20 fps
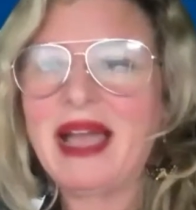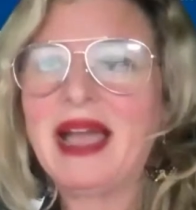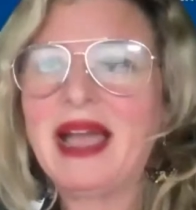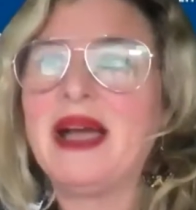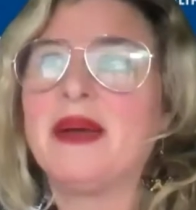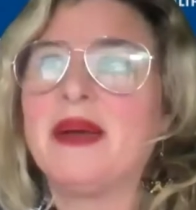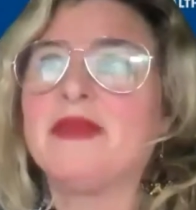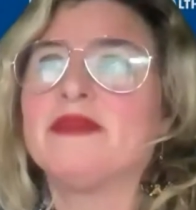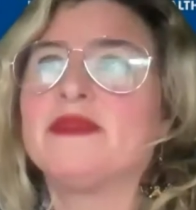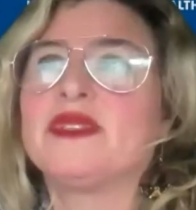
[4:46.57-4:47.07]

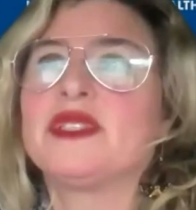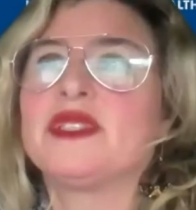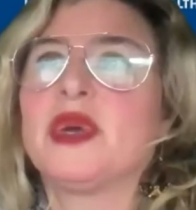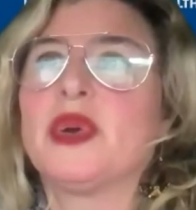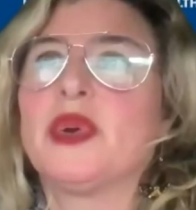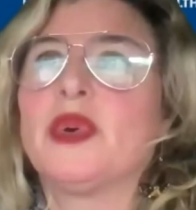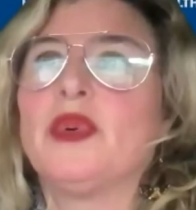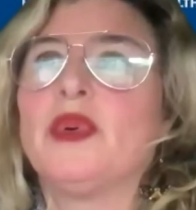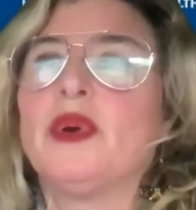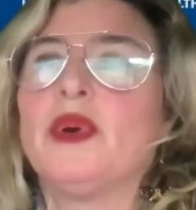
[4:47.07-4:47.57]

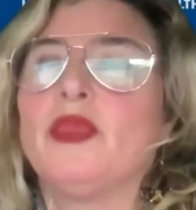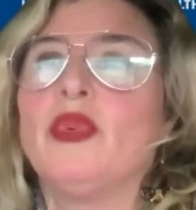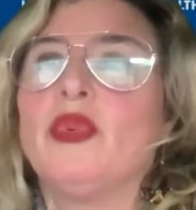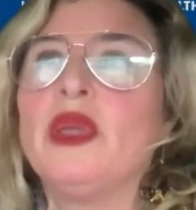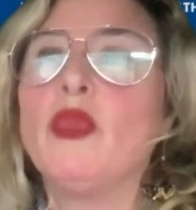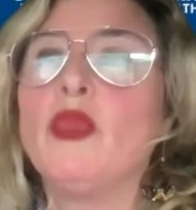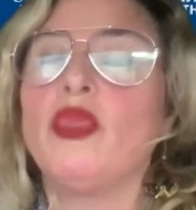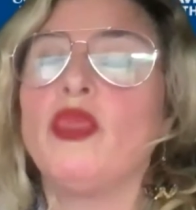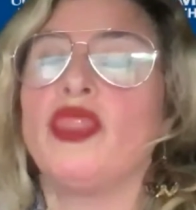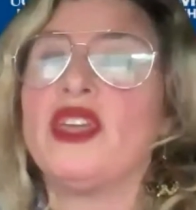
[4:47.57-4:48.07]
So
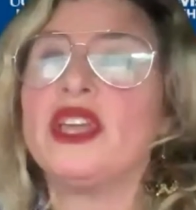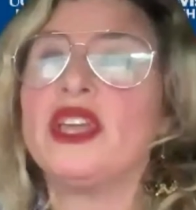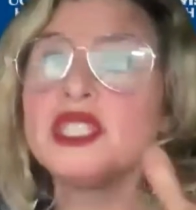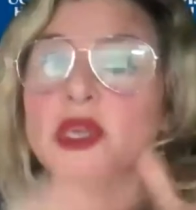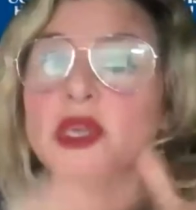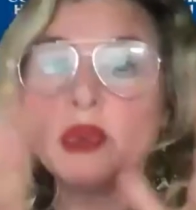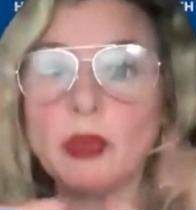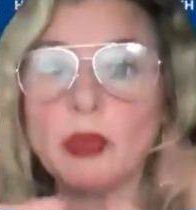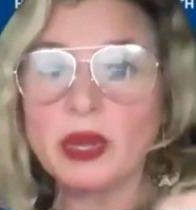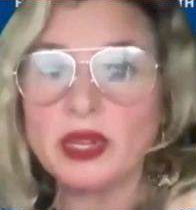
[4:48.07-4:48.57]

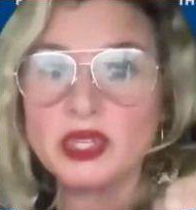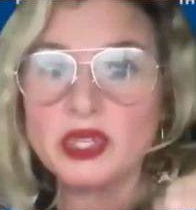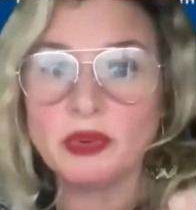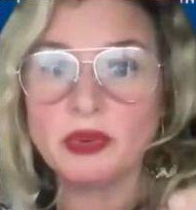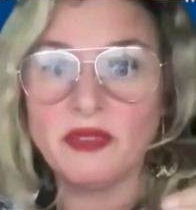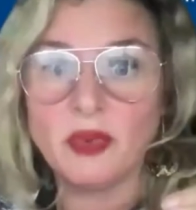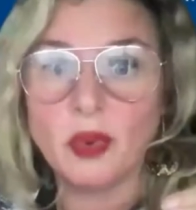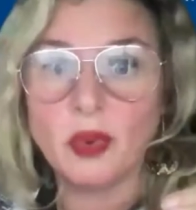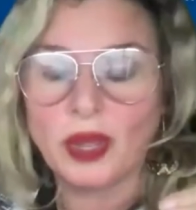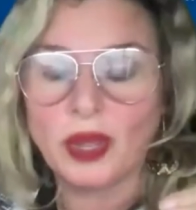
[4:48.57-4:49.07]
things that we want
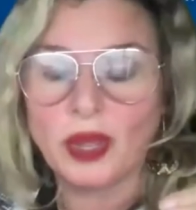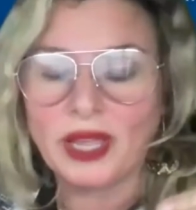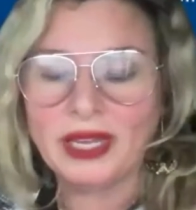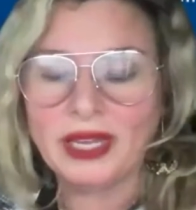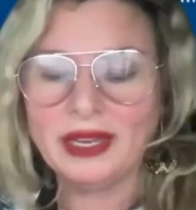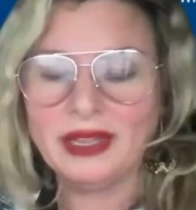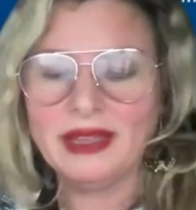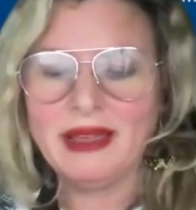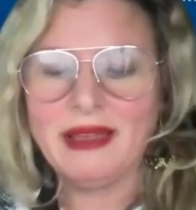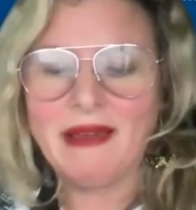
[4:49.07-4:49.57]
to
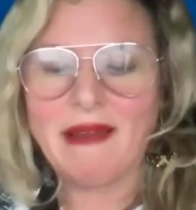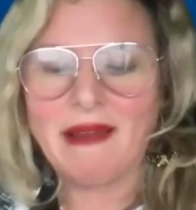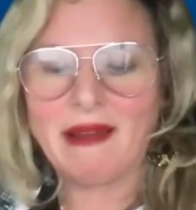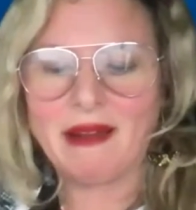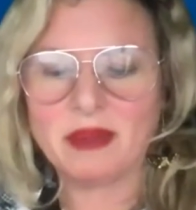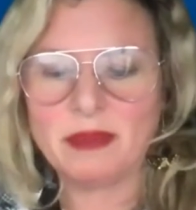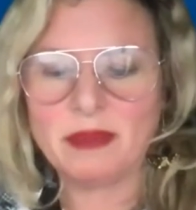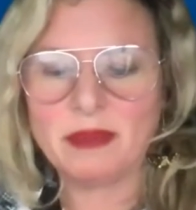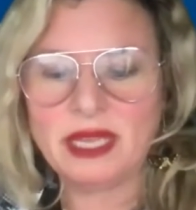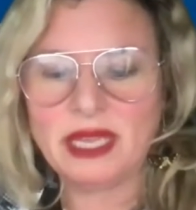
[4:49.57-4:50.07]
avoid
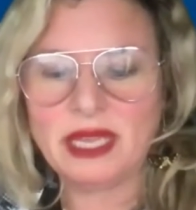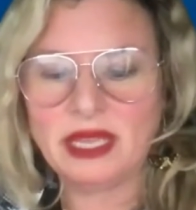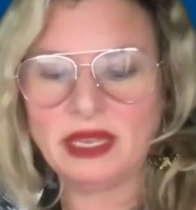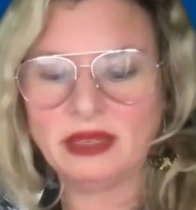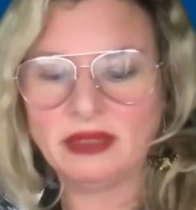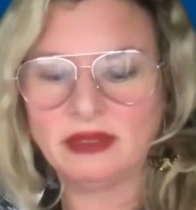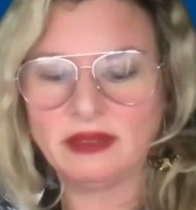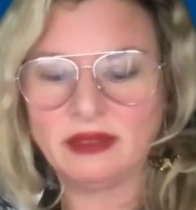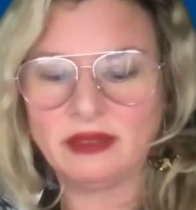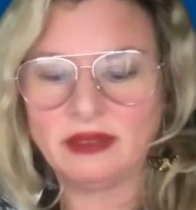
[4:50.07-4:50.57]
are
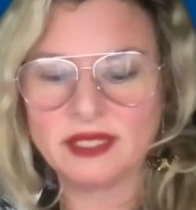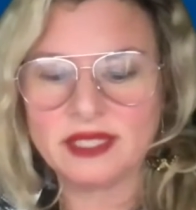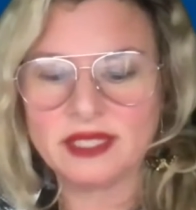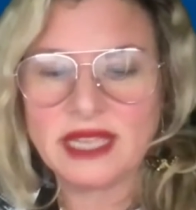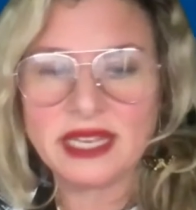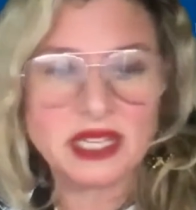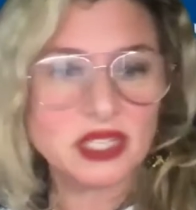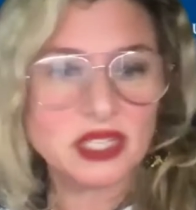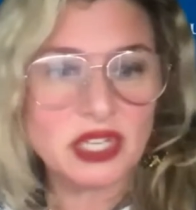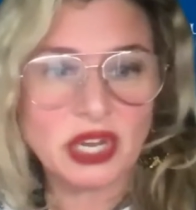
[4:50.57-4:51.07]
being
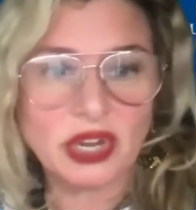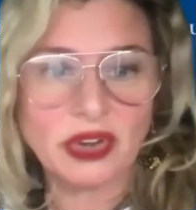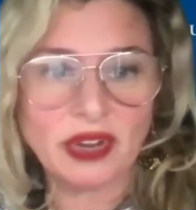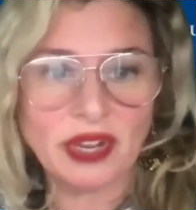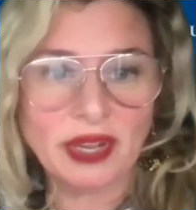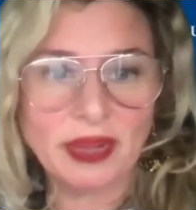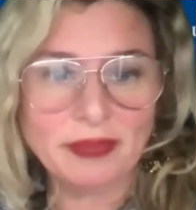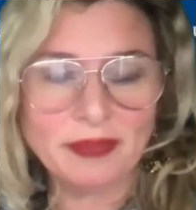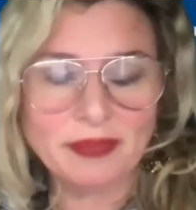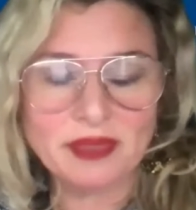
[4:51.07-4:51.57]

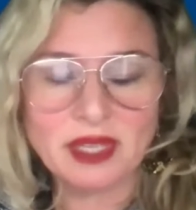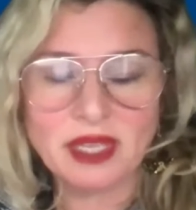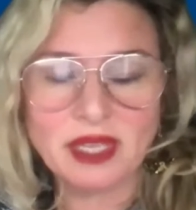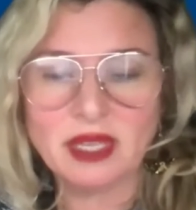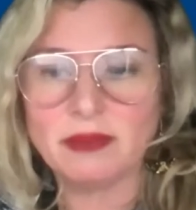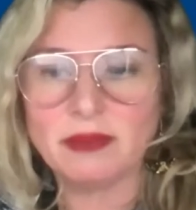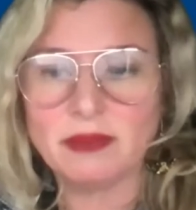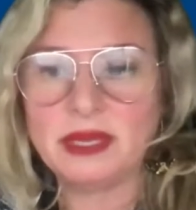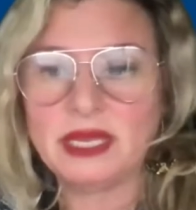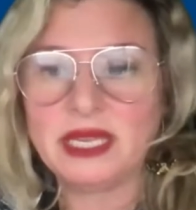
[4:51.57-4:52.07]
sedentary,
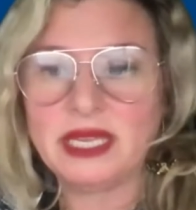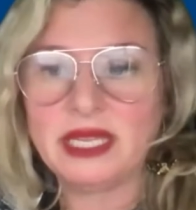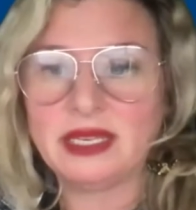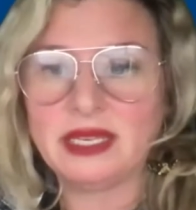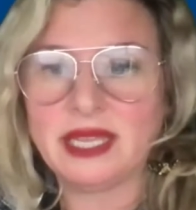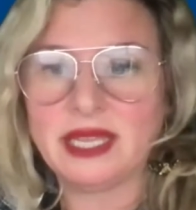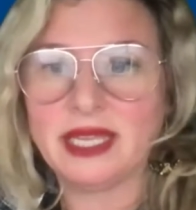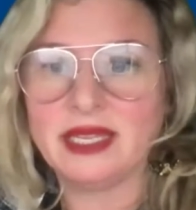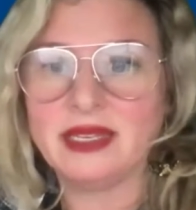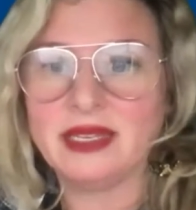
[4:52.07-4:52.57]

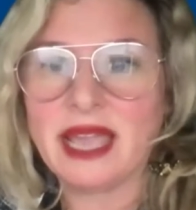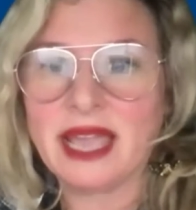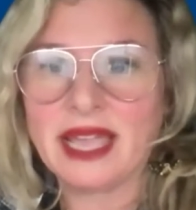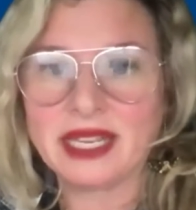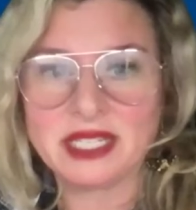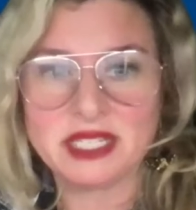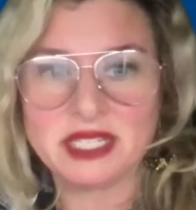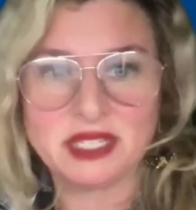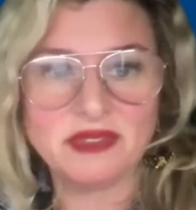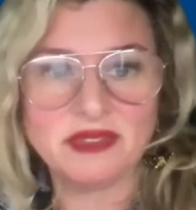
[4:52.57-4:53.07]
being
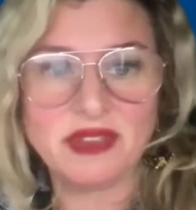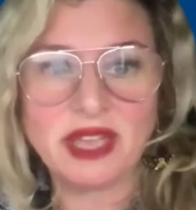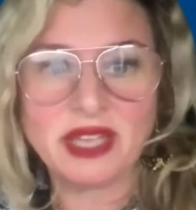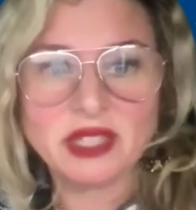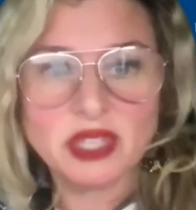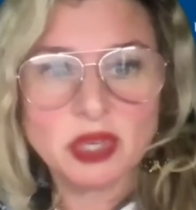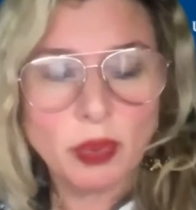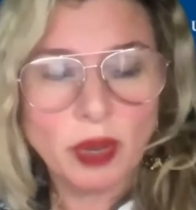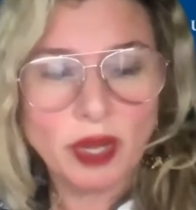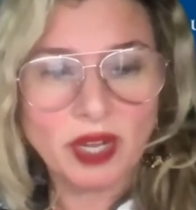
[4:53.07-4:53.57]
inactive,
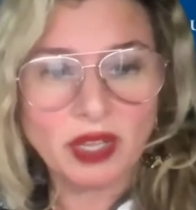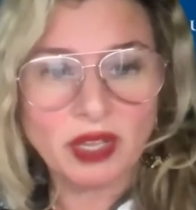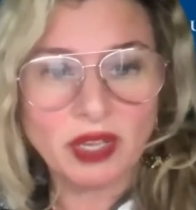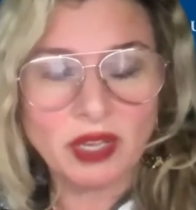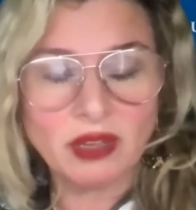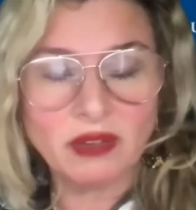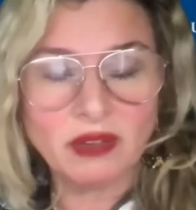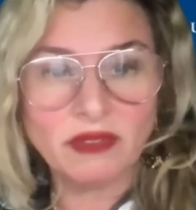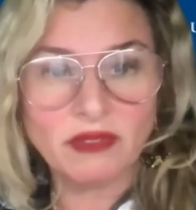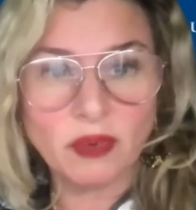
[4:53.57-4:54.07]
and you want
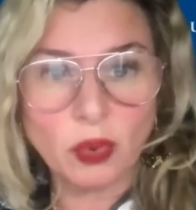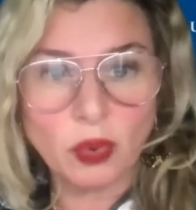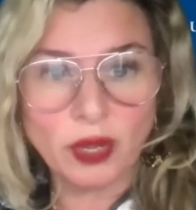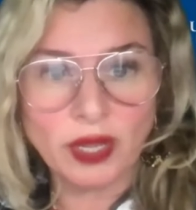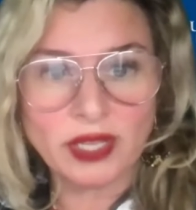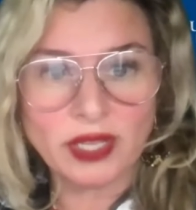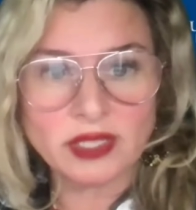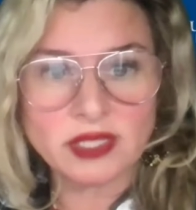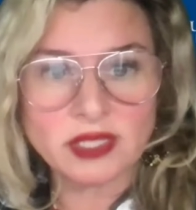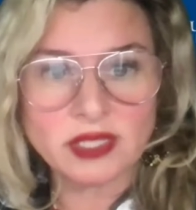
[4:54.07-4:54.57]
to
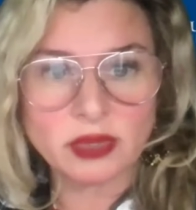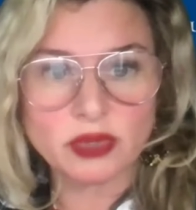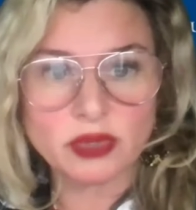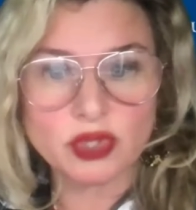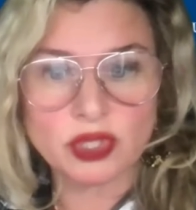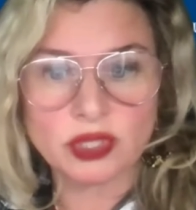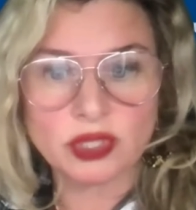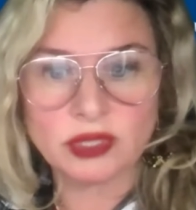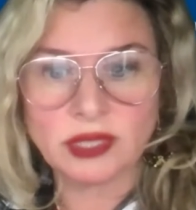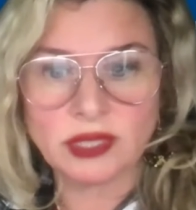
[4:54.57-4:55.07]
avoid
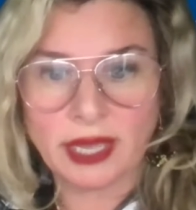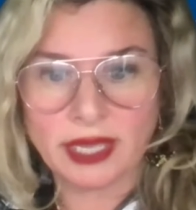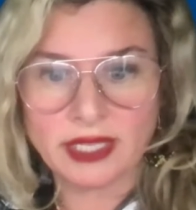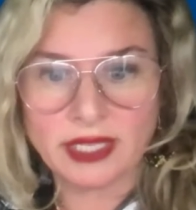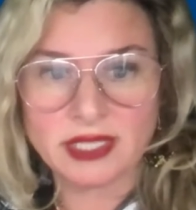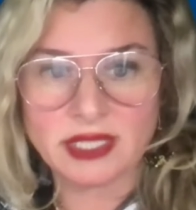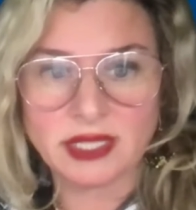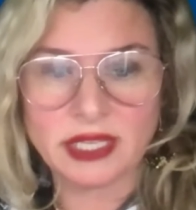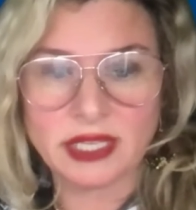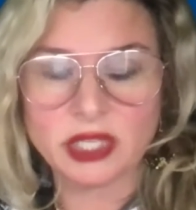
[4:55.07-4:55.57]
social
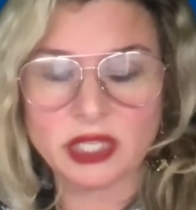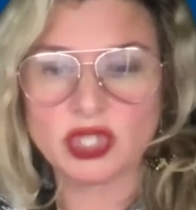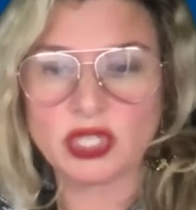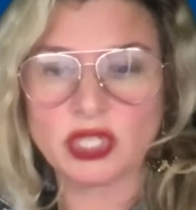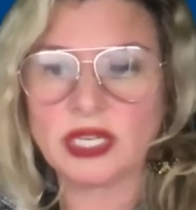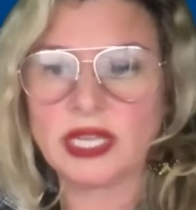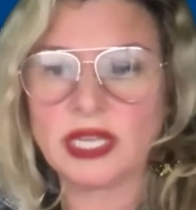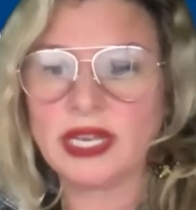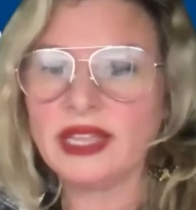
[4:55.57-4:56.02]
isolation.